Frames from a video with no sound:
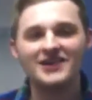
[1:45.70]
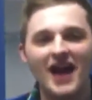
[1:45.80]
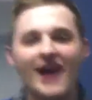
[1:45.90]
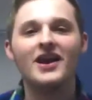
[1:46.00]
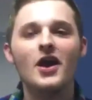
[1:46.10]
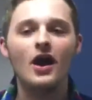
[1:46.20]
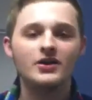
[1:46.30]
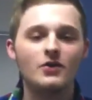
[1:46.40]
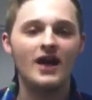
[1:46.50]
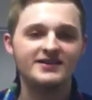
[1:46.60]
glad
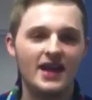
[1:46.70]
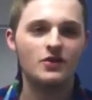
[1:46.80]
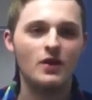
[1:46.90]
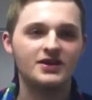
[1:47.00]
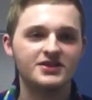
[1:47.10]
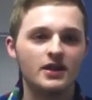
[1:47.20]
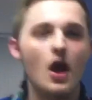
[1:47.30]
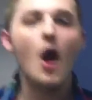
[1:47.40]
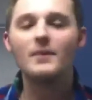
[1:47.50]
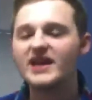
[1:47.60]
you asked that question
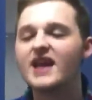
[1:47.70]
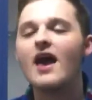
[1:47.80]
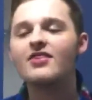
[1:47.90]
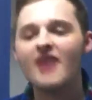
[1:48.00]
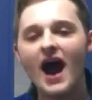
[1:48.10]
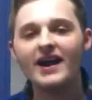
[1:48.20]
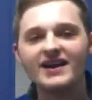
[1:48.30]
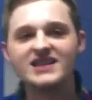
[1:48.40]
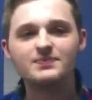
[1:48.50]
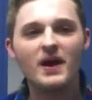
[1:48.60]
because that
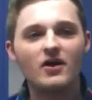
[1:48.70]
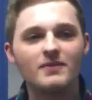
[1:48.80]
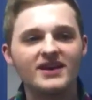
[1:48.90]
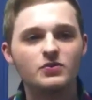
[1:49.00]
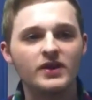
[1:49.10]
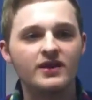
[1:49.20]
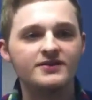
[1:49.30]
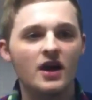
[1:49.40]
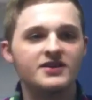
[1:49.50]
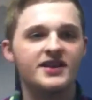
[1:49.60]
experiment we
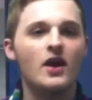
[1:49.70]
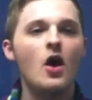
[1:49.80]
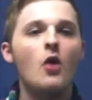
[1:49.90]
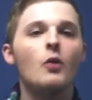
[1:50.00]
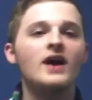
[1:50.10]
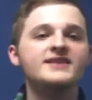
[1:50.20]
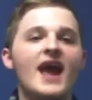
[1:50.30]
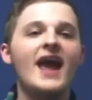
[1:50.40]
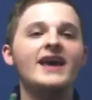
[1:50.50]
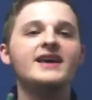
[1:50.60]
conducted was
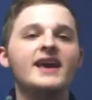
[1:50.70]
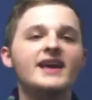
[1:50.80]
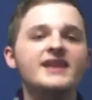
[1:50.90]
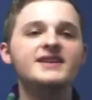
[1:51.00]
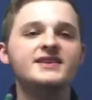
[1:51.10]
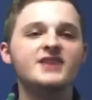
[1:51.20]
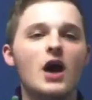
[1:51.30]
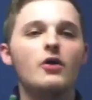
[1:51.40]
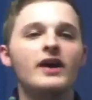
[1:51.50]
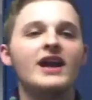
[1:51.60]
a
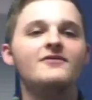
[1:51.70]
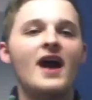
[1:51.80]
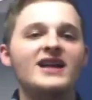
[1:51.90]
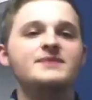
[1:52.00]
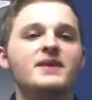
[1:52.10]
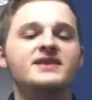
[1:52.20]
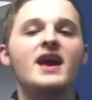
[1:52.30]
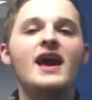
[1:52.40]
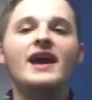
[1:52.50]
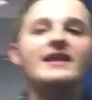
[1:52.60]
keystone advancement
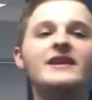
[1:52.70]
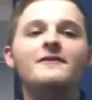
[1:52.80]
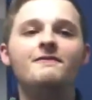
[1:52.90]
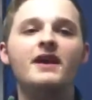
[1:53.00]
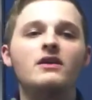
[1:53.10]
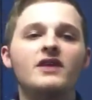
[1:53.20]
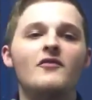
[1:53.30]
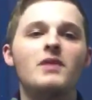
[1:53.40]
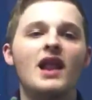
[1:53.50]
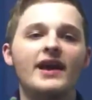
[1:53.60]
in the field
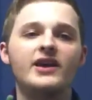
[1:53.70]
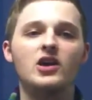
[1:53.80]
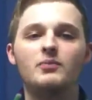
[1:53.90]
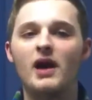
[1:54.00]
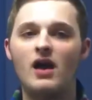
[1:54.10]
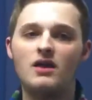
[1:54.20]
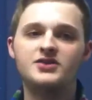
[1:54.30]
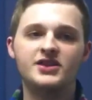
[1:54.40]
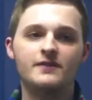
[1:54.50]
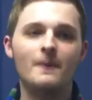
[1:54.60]
of molecular
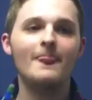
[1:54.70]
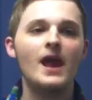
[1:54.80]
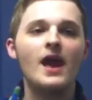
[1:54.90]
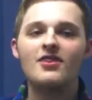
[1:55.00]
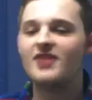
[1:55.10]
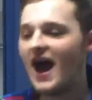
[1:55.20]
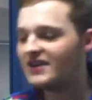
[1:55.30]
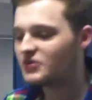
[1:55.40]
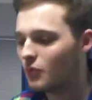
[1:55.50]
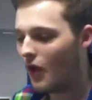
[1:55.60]
biology.
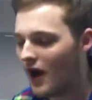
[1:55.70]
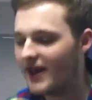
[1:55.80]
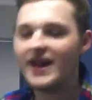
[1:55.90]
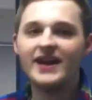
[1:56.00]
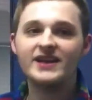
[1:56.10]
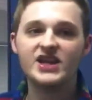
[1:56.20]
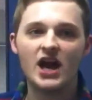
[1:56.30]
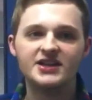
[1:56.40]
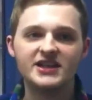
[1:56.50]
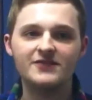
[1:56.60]
That's why, in
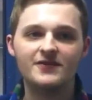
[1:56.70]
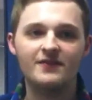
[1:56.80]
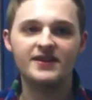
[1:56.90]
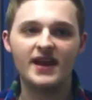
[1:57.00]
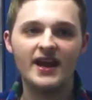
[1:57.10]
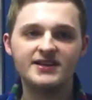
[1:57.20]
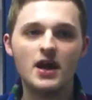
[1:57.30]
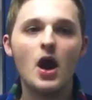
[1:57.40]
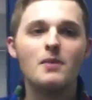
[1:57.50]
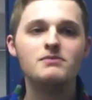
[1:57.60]
1958,
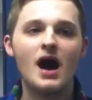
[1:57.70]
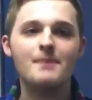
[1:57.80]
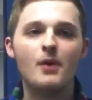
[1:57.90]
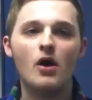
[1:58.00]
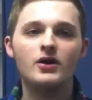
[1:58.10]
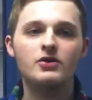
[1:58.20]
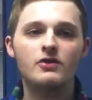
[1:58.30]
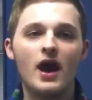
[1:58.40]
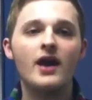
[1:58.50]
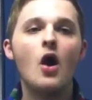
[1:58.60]
my partner
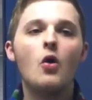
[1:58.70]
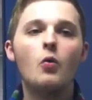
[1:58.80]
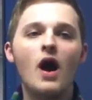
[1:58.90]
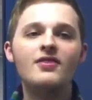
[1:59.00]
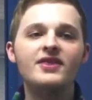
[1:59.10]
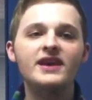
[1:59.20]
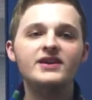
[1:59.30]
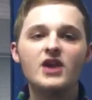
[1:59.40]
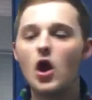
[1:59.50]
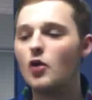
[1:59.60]
and I won the
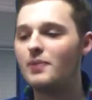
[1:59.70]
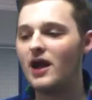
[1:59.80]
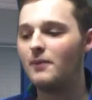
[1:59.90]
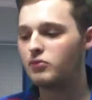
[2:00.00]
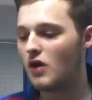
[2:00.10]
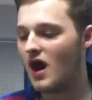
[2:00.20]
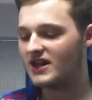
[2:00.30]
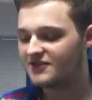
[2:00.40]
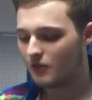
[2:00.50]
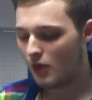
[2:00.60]
Nobel
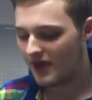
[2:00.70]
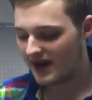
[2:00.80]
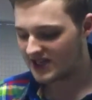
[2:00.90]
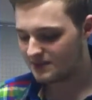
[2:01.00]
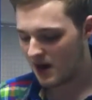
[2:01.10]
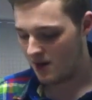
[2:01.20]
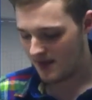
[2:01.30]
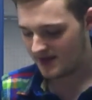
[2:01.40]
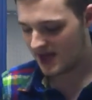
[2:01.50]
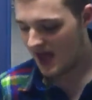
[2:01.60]
Prize for that
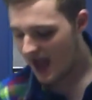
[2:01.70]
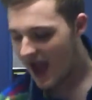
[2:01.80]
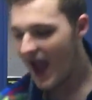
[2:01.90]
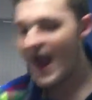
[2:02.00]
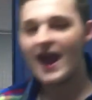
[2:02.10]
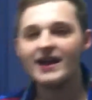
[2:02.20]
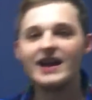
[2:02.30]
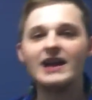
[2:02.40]
experiment. And